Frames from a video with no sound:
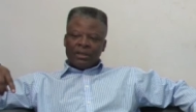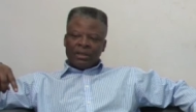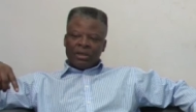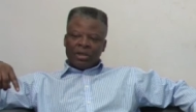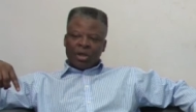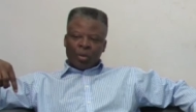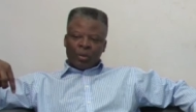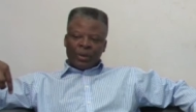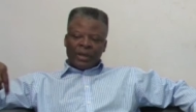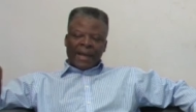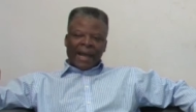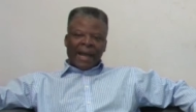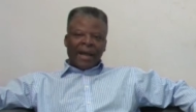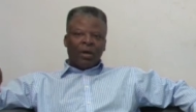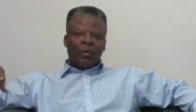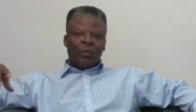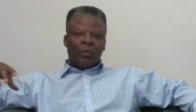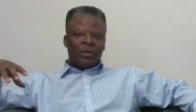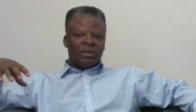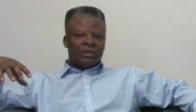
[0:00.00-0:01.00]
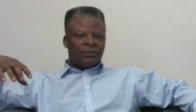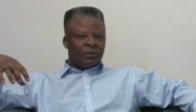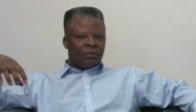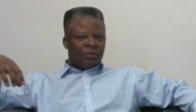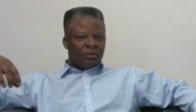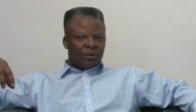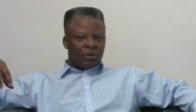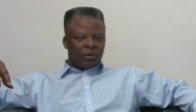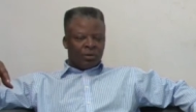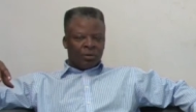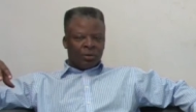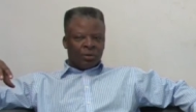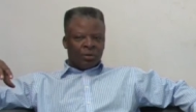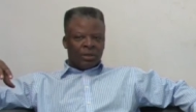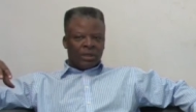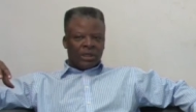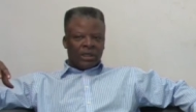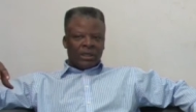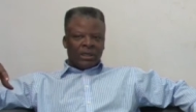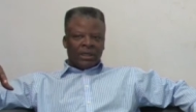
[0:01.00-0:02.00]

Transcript: going outwards from the core.